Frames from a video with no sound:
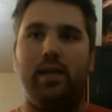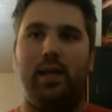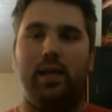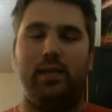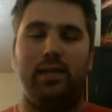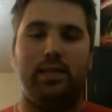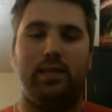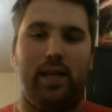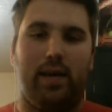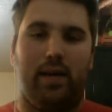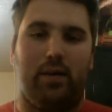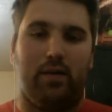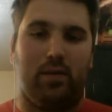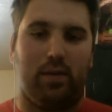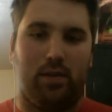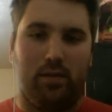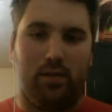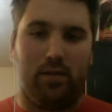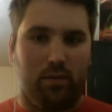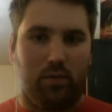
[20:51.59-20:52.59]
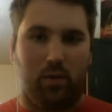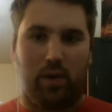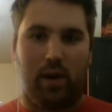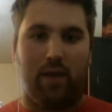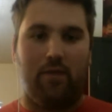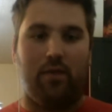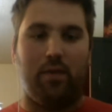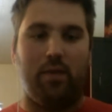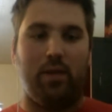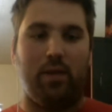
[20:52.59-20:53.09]
not to sound
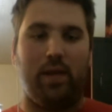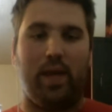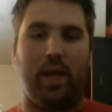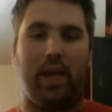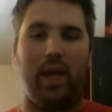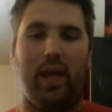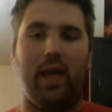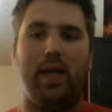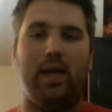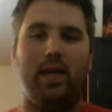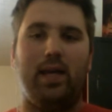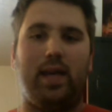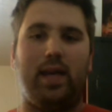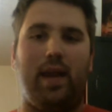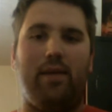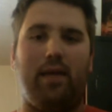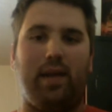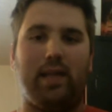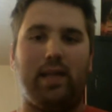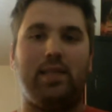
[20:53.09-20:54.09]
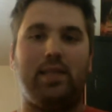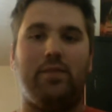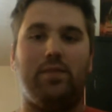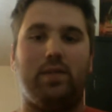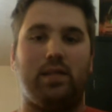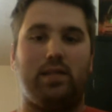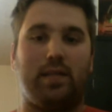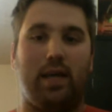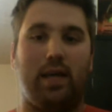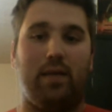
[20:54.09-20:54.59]
whatever, but like kind of like
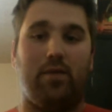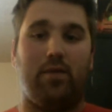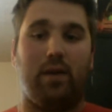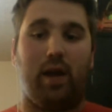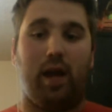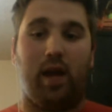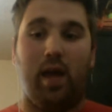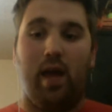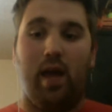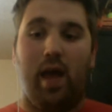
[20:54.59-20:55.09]
self-discovery.